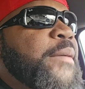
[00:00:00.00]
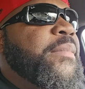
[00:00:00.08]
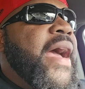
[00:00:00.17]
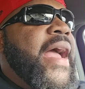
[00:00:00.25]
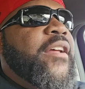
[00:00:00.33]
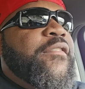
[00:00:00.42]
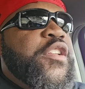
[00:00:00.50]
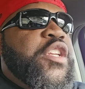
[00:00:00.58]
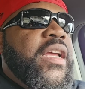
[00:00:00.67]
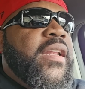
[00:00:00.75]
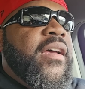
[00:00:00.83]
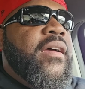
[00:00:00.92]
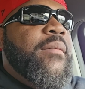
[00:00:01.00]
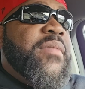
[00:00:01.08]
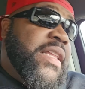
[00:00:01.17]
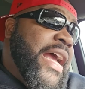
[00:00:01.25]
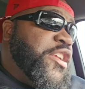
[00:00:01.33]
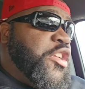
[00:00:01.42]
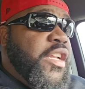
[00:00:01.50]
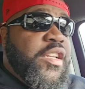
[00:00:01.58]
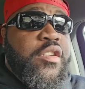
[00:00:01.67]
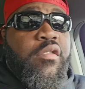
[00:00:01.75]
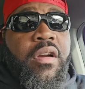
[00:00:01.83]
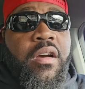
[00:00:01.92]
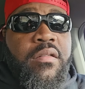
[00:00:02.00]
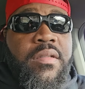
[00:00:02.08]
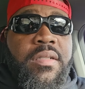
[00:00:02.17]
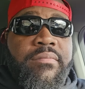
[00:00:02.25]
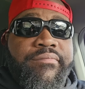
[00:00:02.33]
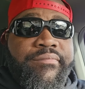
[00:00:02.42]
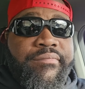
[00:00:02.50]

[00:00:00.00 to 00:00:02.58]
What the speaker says: some kind of agenda, but that shit is gross.